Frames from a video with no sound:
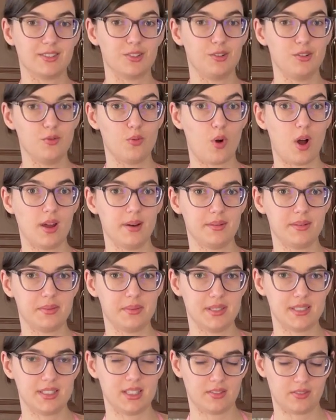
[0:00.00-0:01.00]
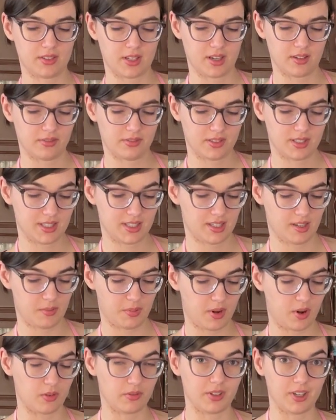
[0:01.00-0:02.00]
you want it to be stiff enough to tip it
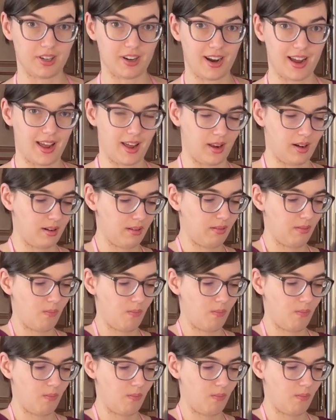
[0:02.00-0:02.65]
over your head.